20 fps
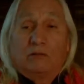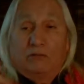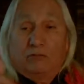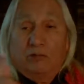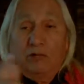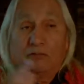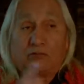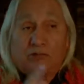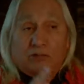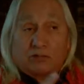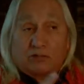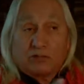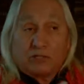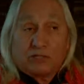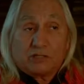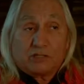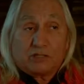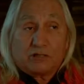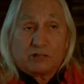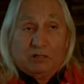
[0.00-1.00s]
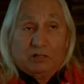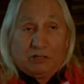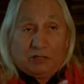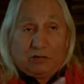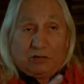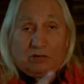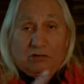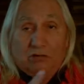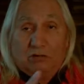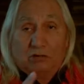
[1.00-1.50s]
we have a trickster in
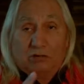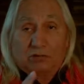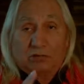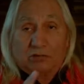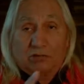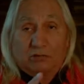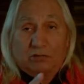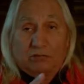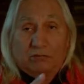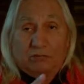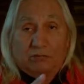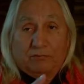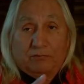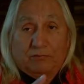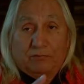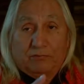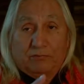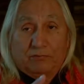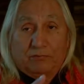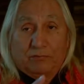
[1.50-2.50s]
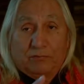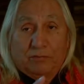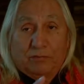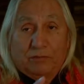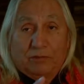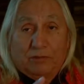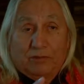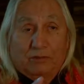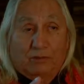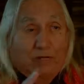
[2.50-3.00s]
our culture.
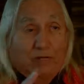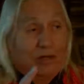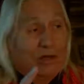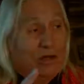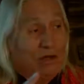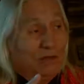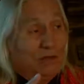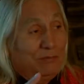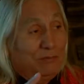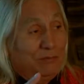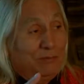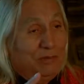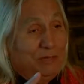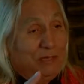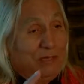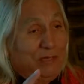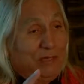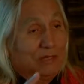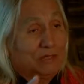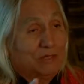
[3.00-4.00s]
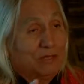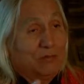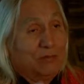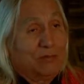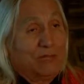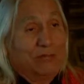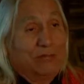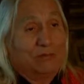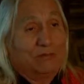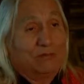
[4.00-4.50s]
We call him
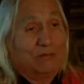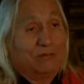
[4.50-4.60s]
Iktomi.